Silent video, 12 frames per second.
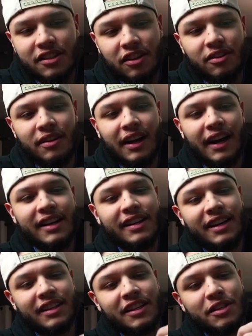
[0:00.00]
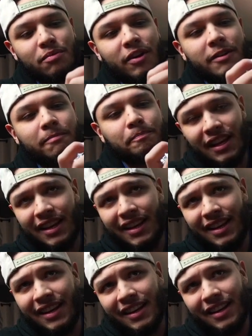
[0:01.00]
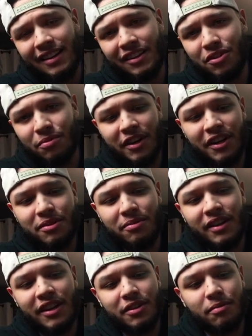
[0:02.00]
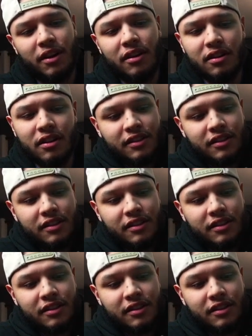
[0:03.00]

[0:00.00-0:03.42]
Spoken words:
So I did get this one in 2020 as well.